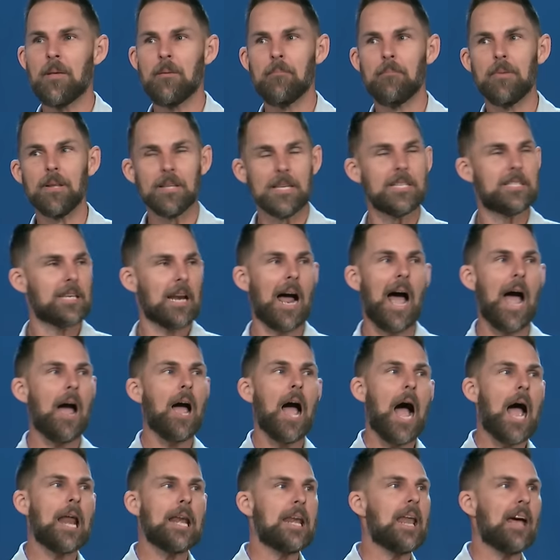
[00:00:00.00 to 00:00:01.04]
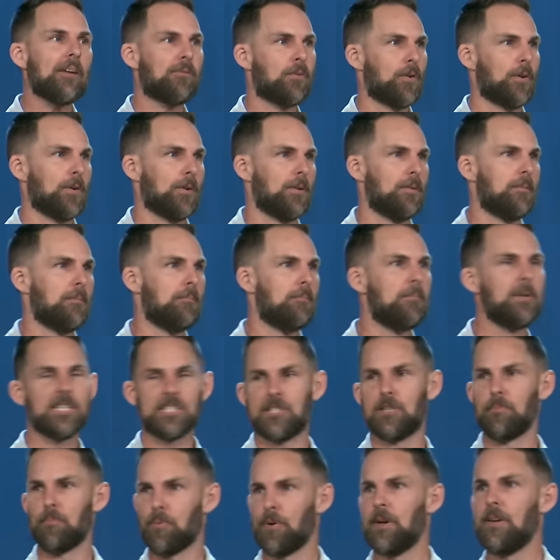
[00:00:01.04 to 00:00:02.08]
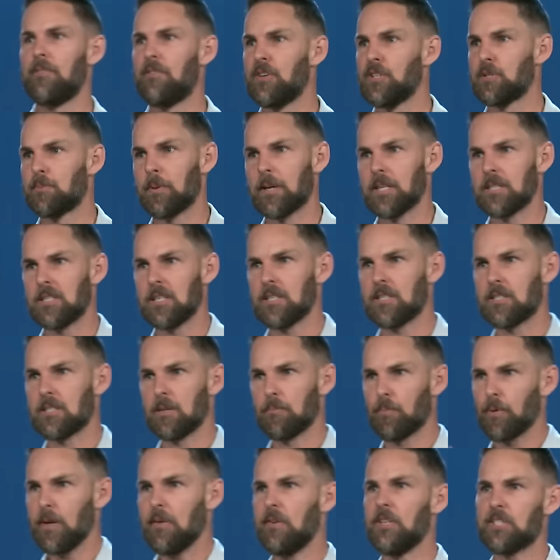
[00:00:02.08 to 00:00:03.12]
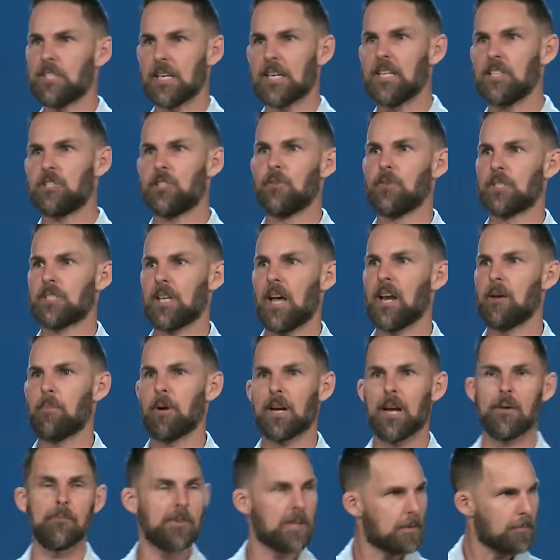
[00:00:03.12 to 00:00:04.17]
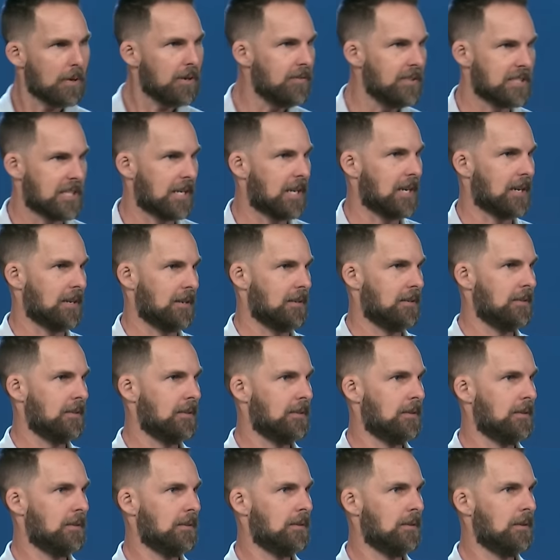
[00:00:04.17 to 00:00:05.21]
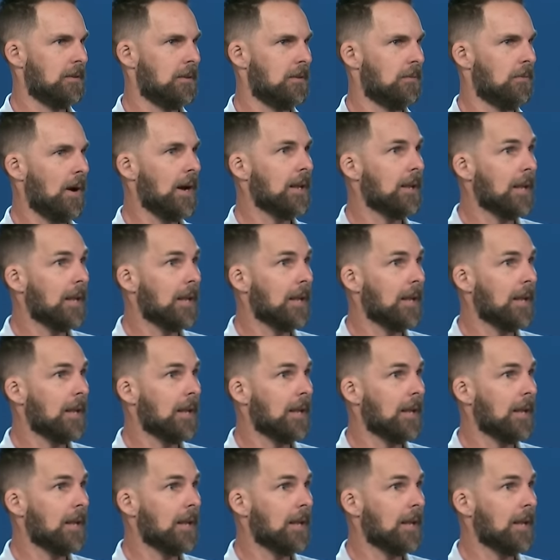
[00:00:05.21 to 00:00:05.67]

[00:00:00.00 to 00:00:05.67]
but listen, I, I never miss the previews because it's the previews that get you excited about coming to the movies again. Right?